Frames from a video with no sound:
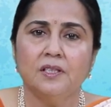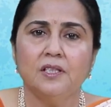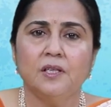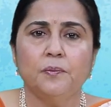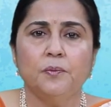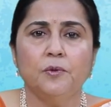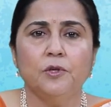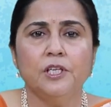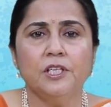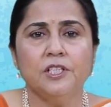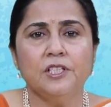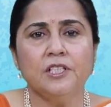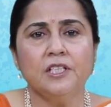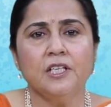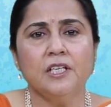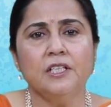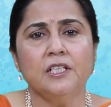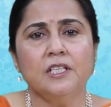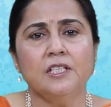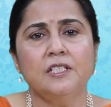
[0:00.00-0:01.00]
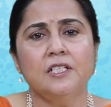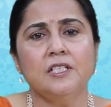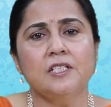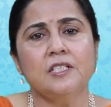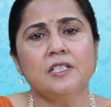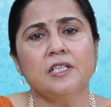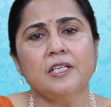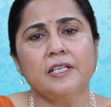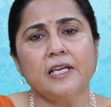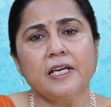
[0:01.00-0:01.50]
the politically
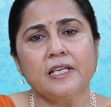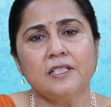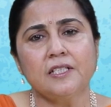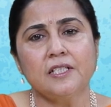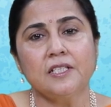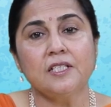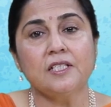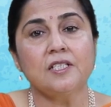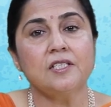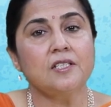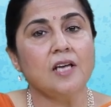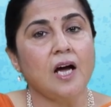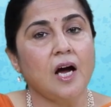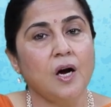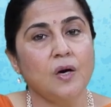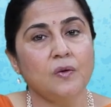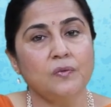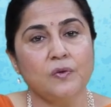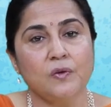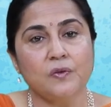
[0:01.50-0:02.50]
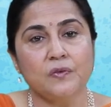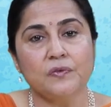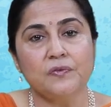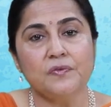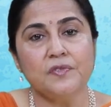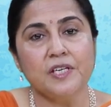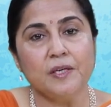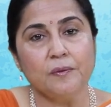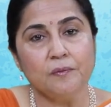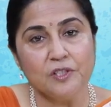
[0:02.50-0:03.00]
disconnected staff of
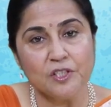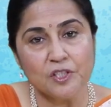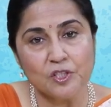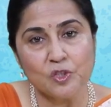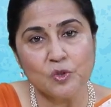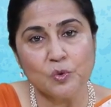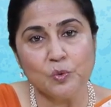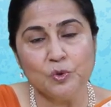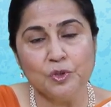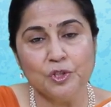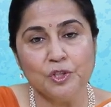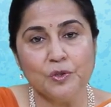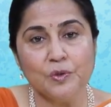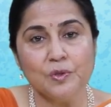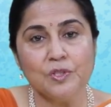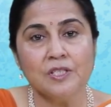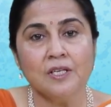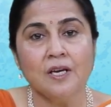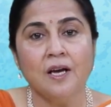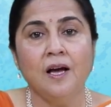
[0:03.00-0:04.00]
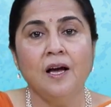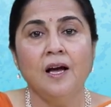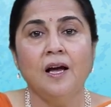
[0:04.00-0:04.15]
Gemini Studios